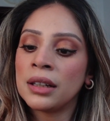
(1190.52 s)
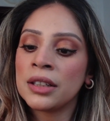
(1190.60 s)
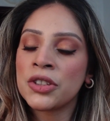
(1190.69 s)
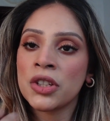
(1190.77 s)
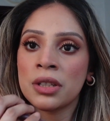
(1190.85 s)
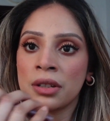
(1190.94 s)

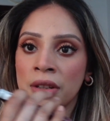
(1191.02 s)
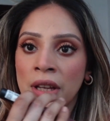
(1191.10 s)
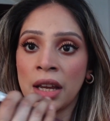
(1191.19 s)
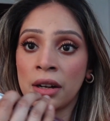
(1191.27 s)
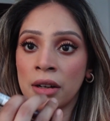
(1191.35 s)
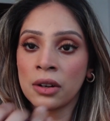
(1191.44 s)
just on the
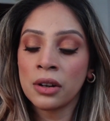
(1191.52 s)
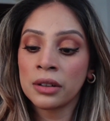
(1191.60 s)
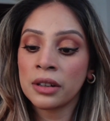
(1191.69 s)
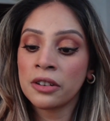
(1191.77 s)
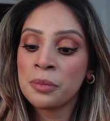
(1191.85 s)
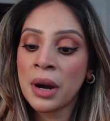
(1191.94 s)
inner
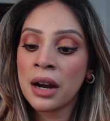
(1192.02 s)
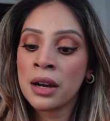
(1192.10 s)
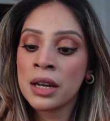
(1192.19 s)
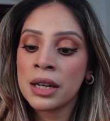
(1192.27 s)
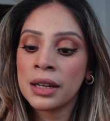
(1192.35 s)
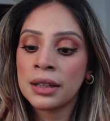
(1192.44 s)
corner of
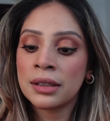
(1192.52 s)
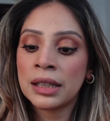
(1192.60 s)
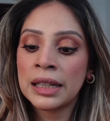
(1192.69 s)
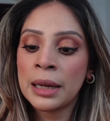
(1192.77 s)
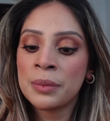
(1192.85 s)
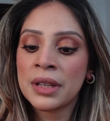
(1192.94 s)
my
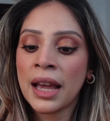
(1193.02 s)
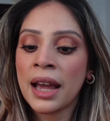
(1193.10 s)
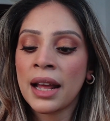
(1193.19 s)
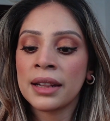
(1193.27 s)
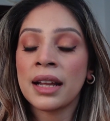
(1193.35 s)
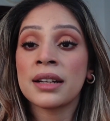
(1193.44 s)
lips,
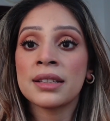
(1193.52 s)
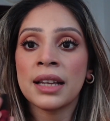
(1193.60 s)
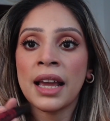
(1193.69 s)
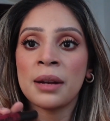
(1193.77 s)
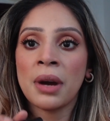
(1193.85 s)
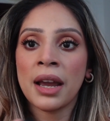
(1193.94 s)
and that is
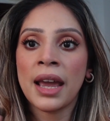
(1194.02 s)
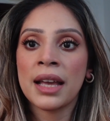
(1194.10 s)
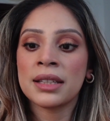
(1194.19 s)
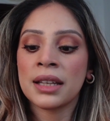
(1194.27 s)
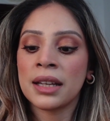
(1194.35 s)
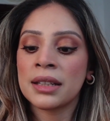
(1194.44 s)
again by
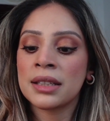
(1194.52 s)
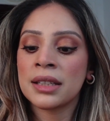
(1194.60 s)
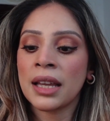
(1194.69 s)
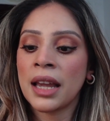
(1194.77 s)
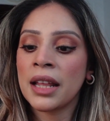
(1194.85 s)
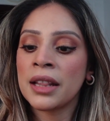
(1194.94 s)
Essence
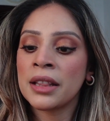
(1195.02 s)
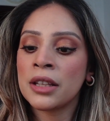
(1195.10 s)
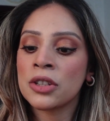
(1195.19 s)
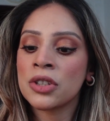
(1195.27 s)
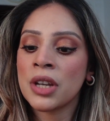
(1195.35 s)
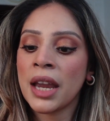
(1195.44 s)
in
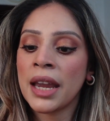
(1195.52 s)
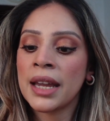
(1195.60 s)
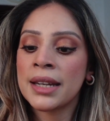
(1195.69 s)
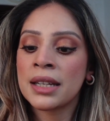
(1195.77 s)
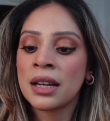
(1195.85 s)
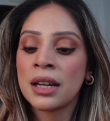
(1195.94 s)
the
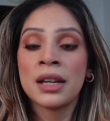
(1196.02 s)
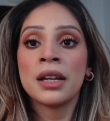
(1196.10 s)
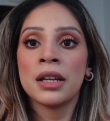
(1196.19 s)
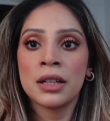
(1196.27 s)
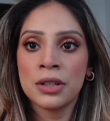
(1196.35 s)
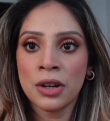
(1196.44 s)
shade
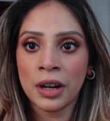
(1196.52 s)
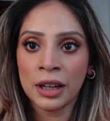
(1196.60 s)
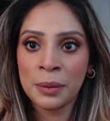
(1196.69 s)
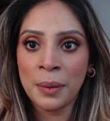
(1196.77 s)
Dark